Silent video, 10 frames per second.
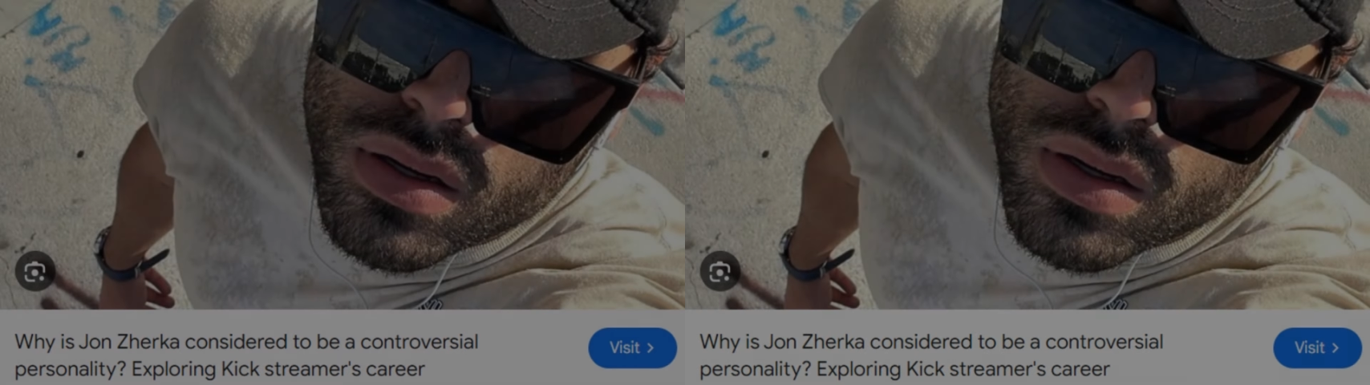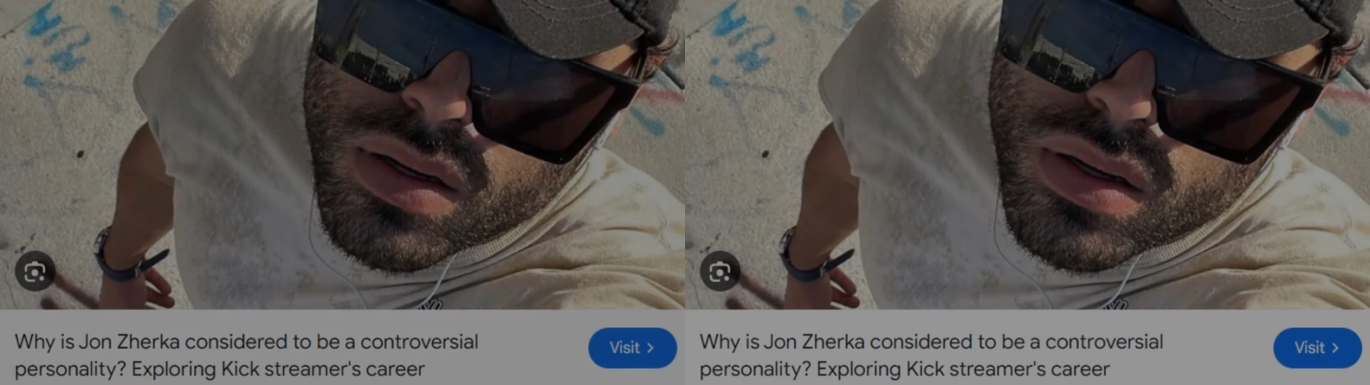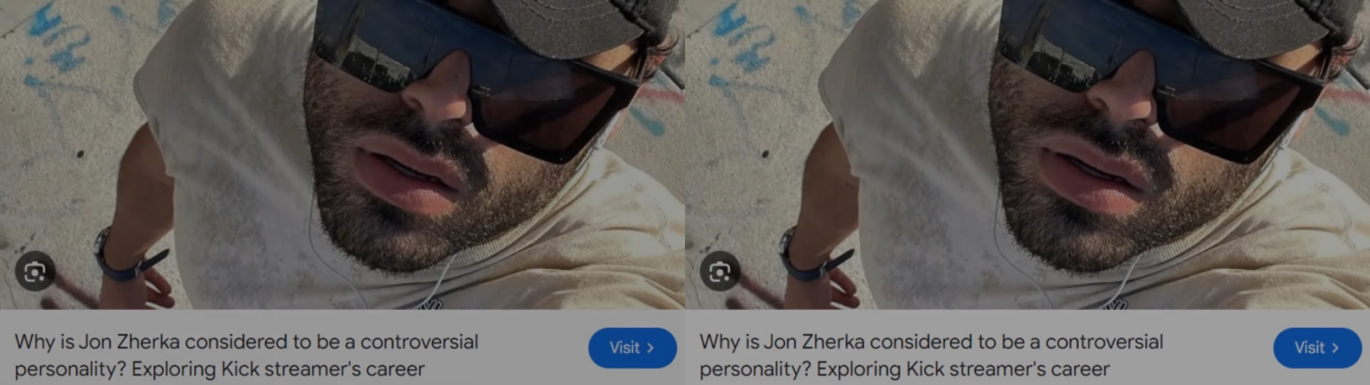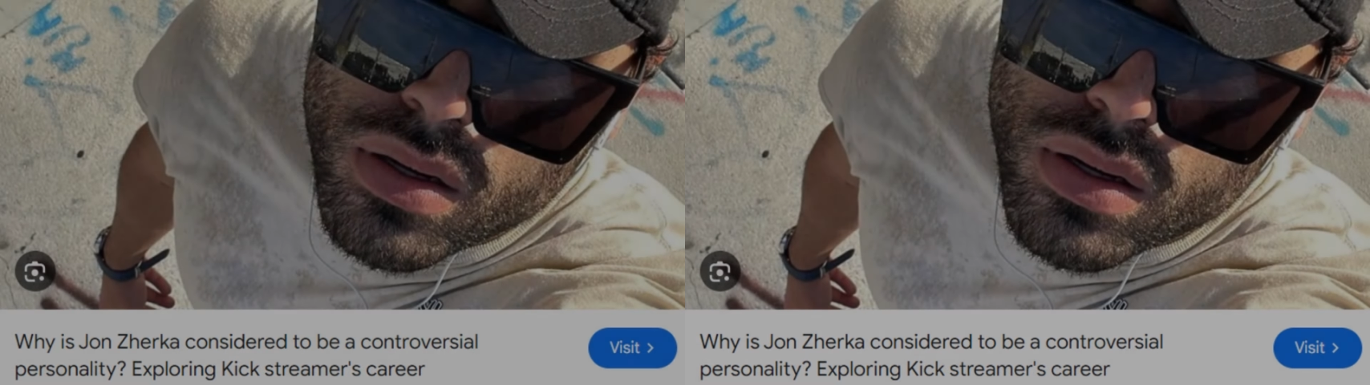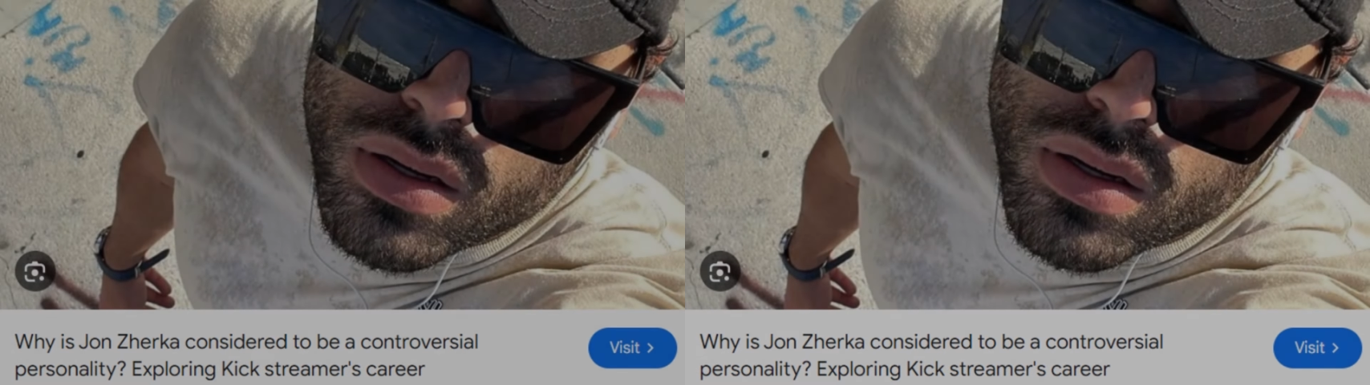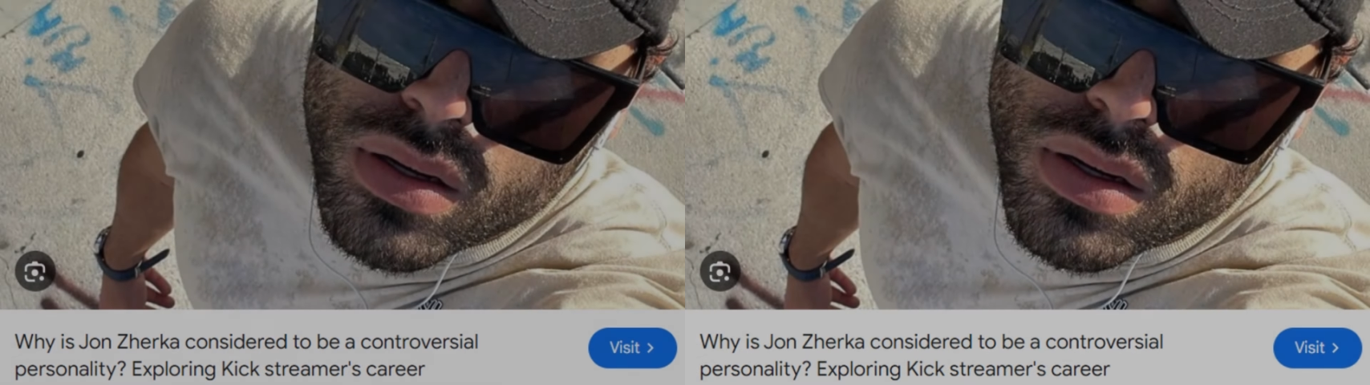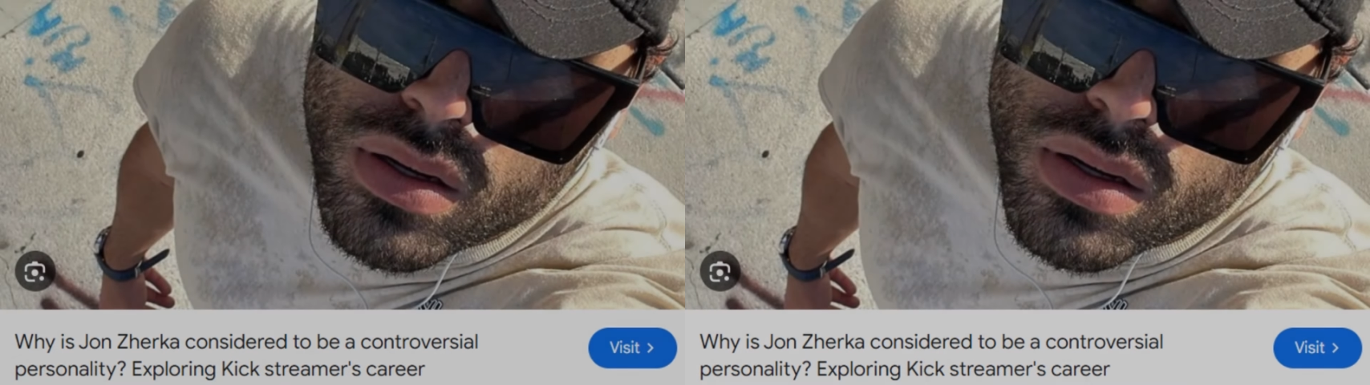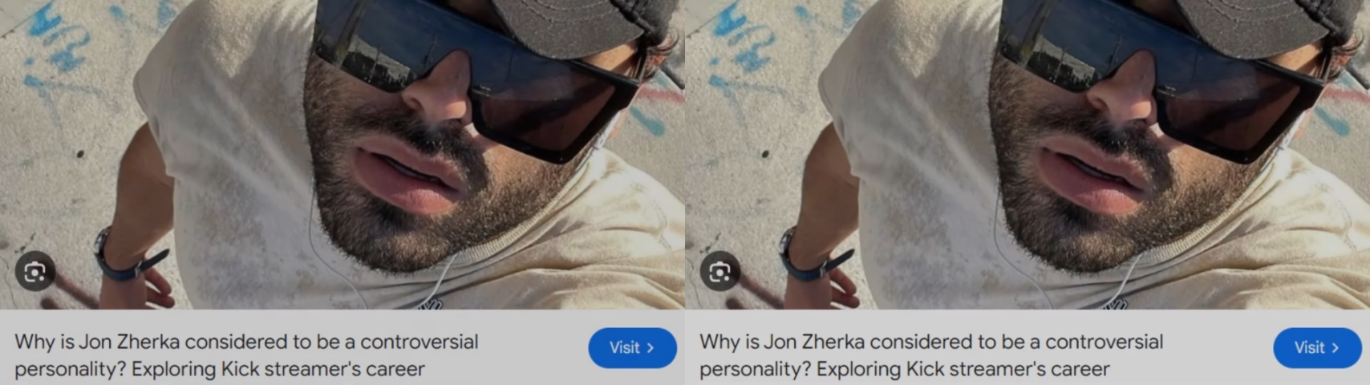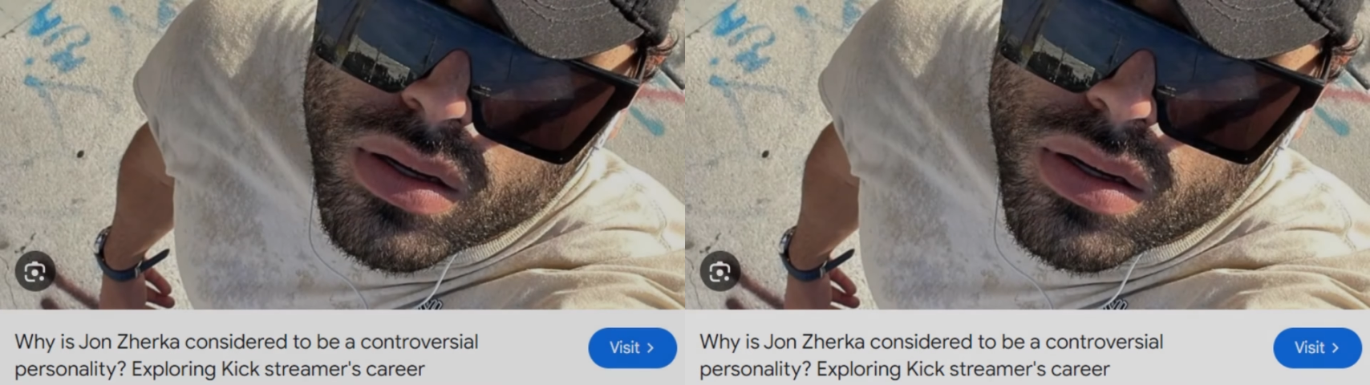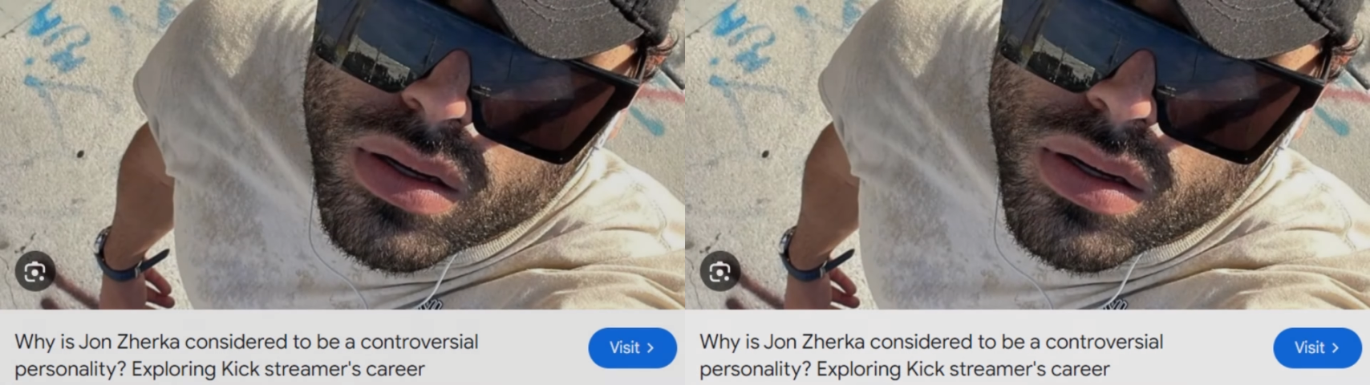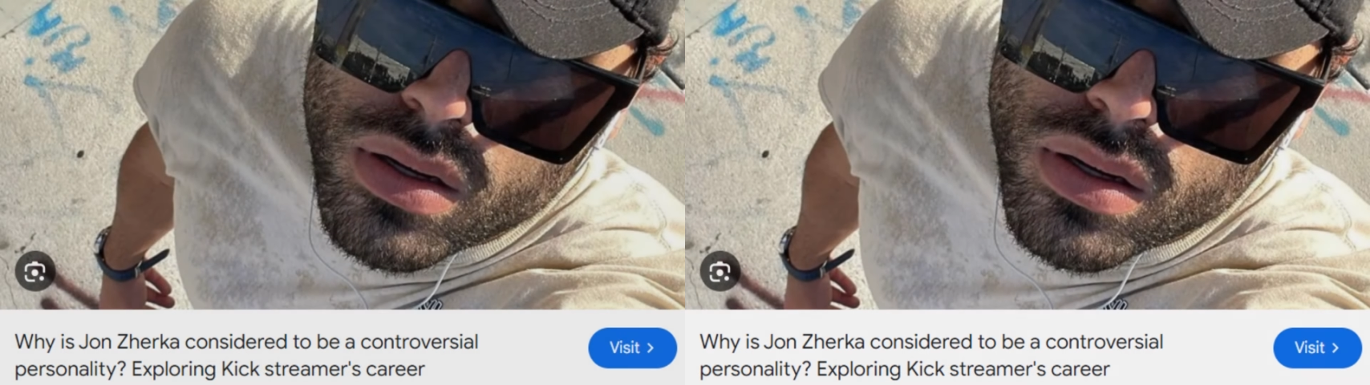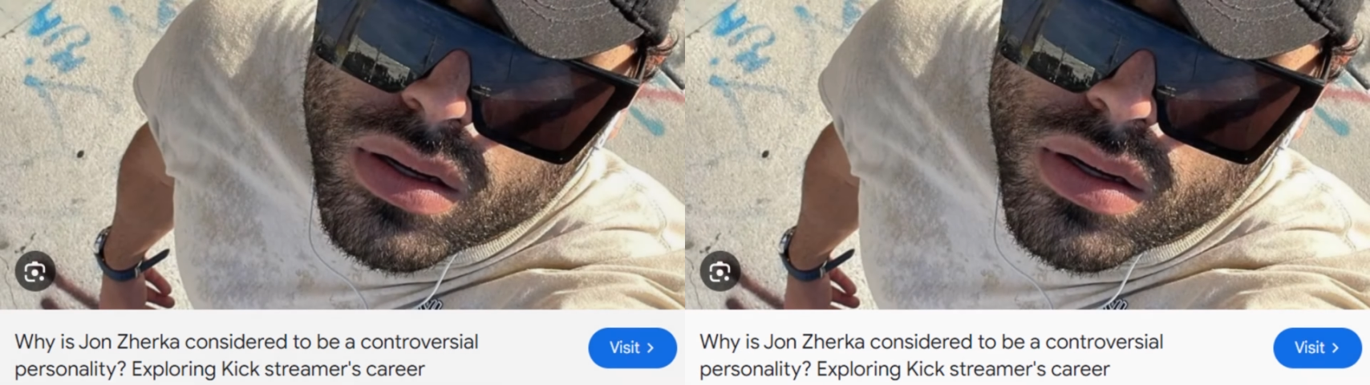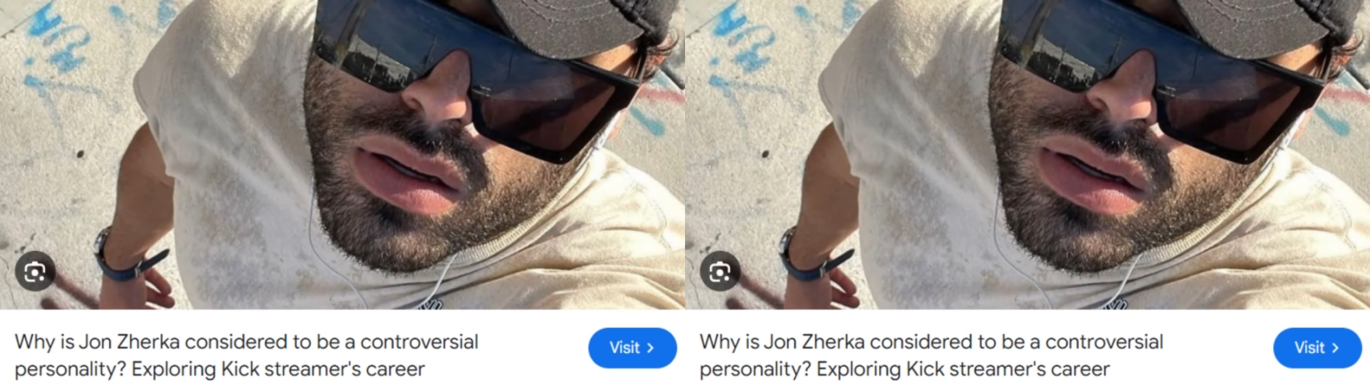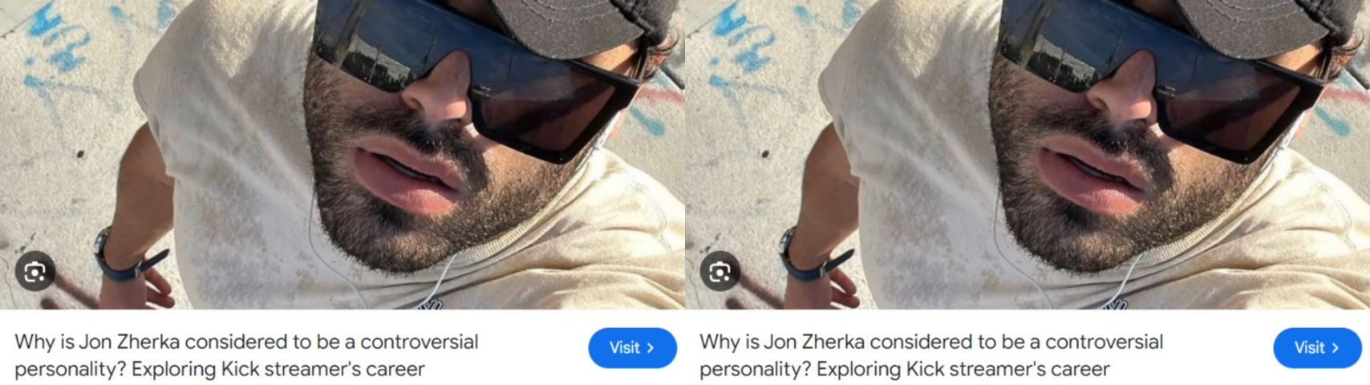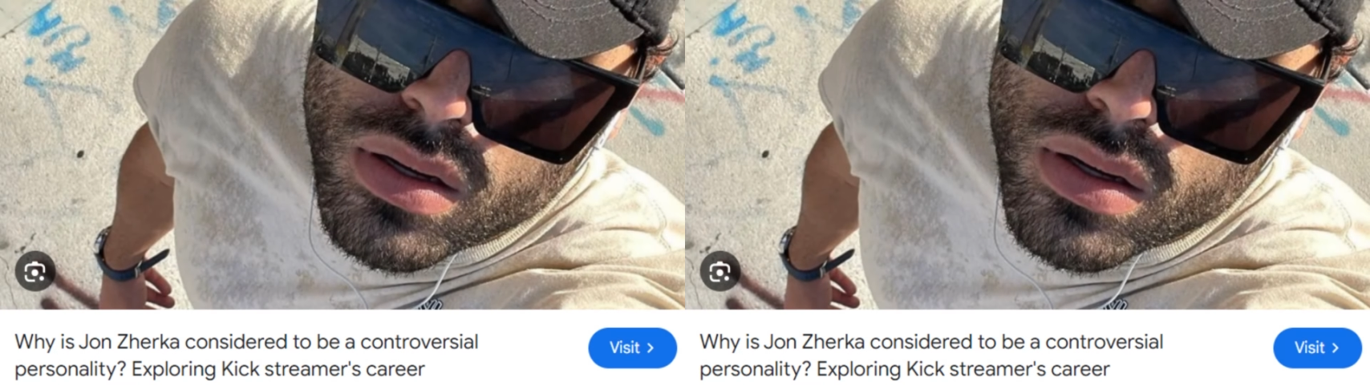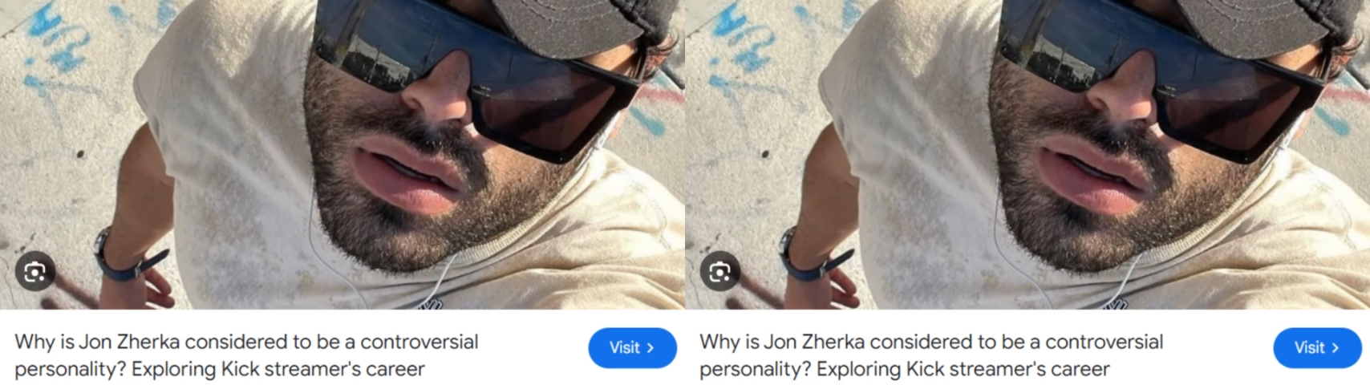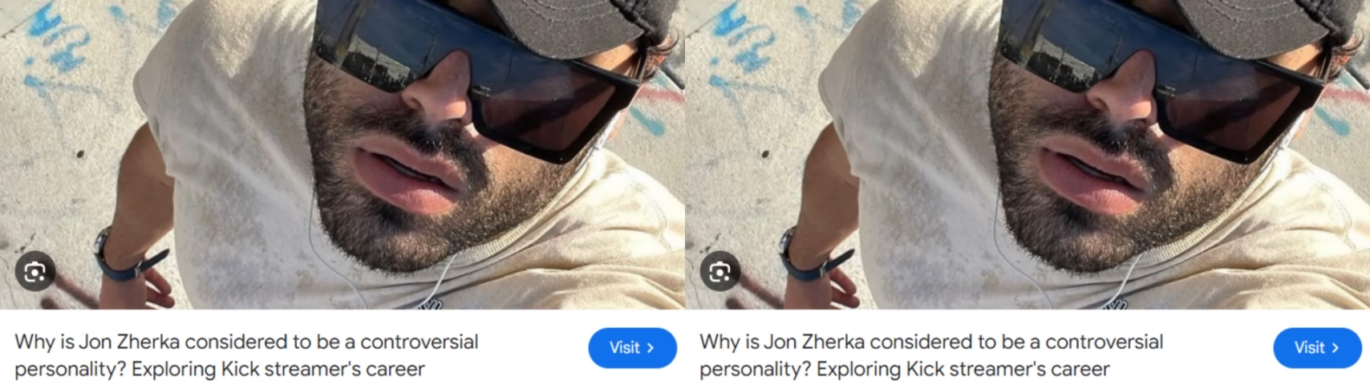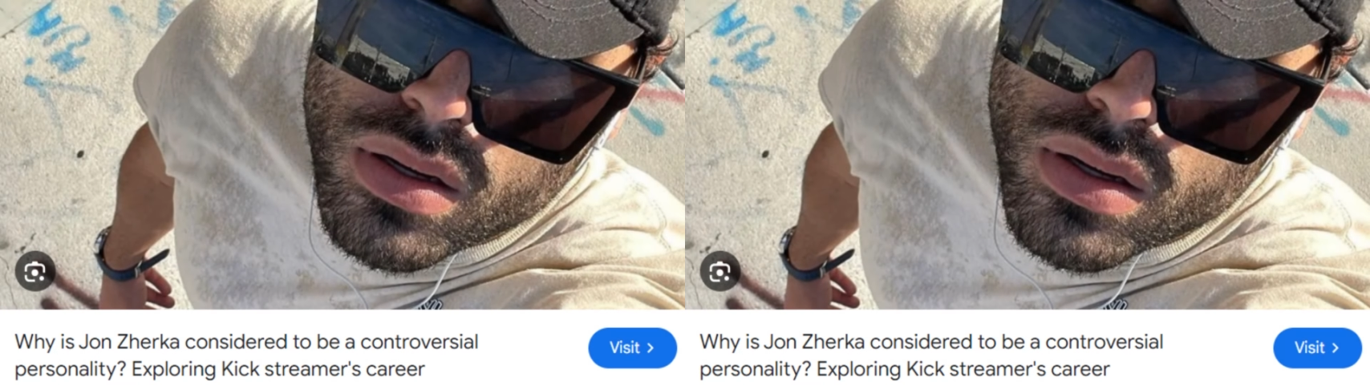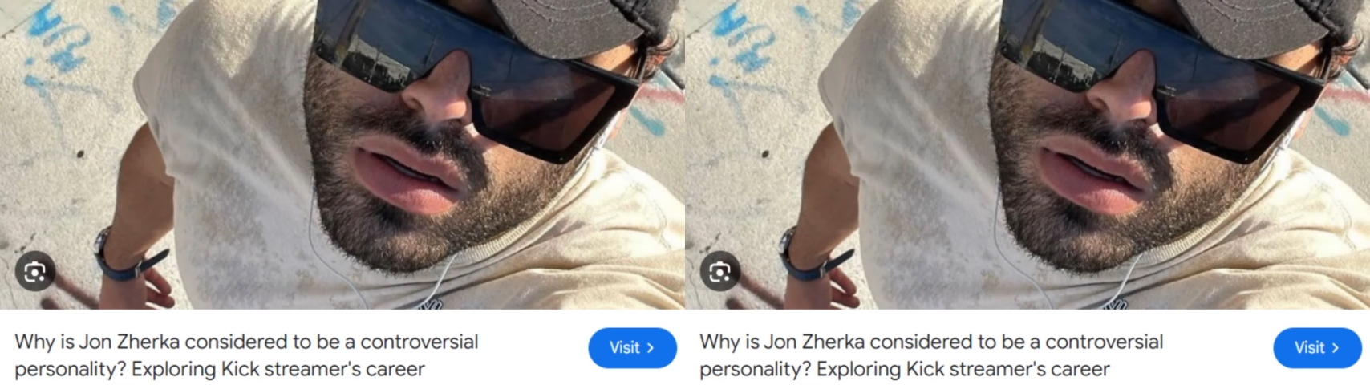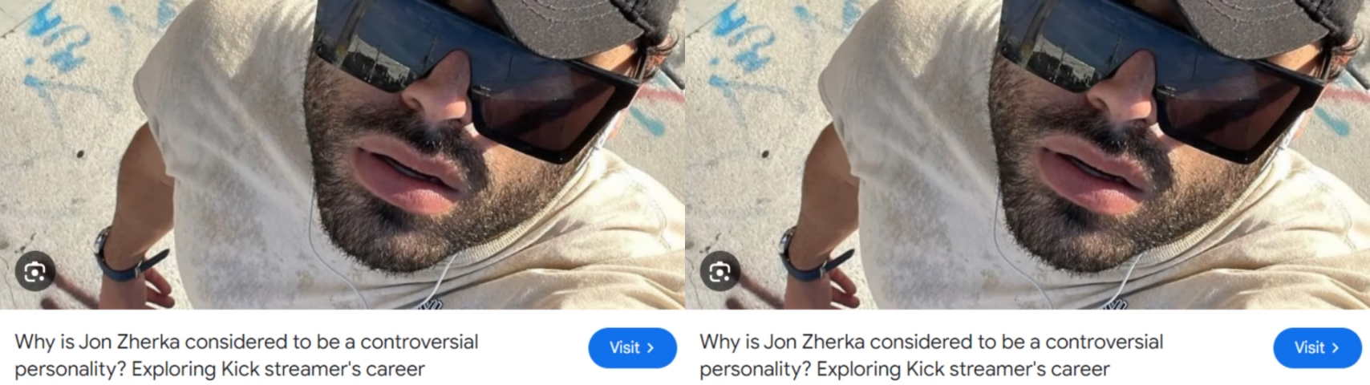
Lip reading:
(no speaker visible)